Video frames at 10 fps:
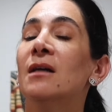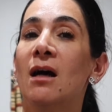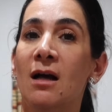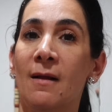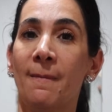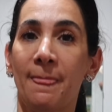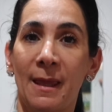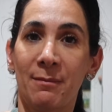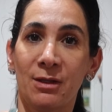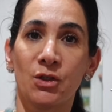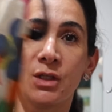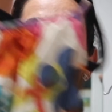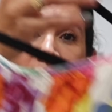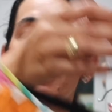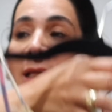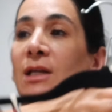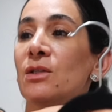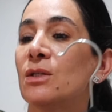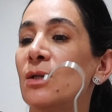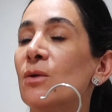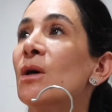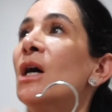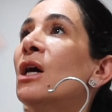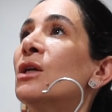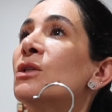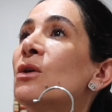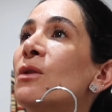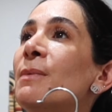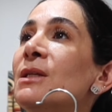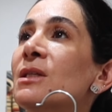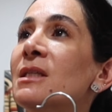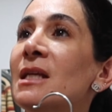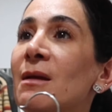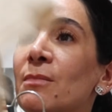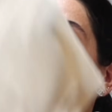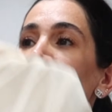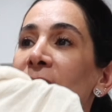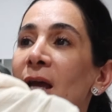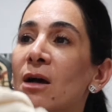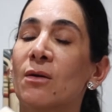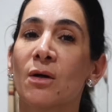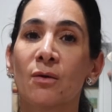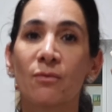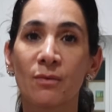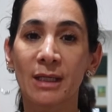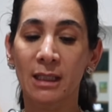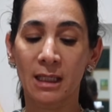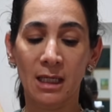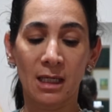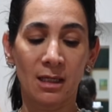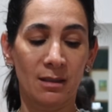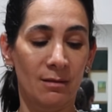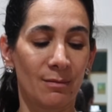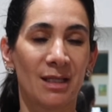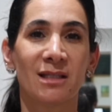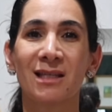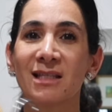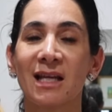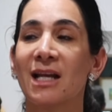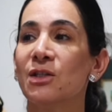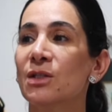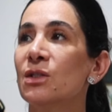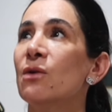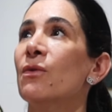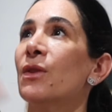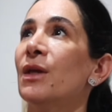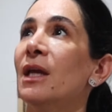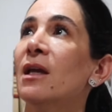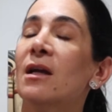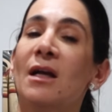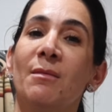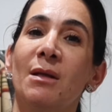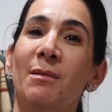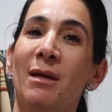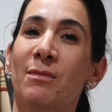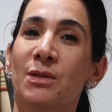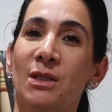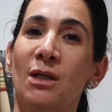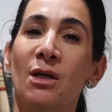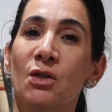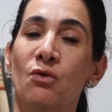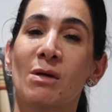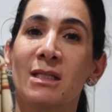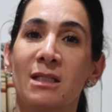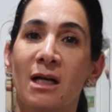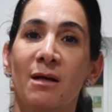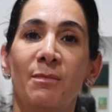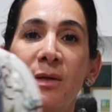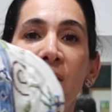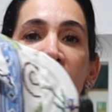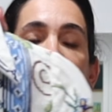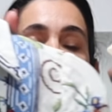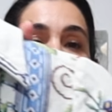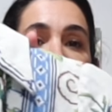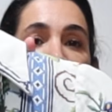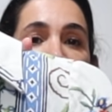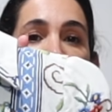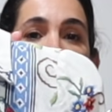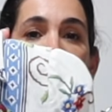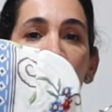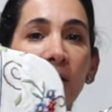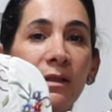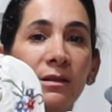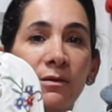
I mentioned the play suit. So the pieces that I'm pulling out are really pieces that I just don't think I'm going to be able to dress up for fall